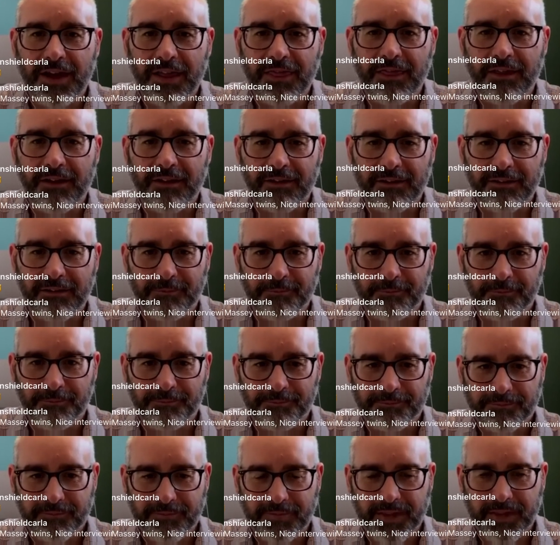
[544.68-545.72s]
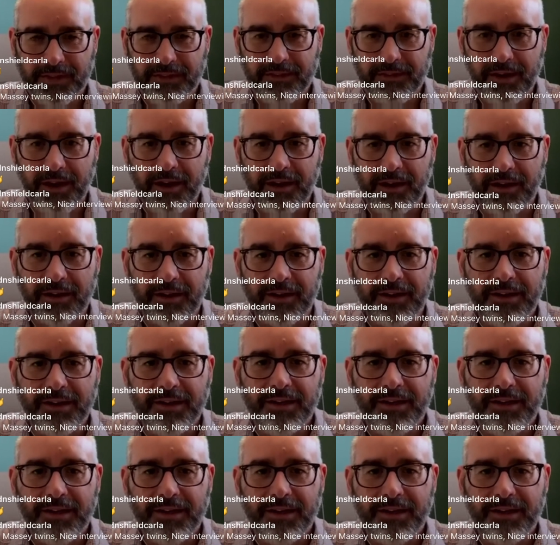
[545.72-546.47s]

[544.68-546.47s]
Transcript: fed their young,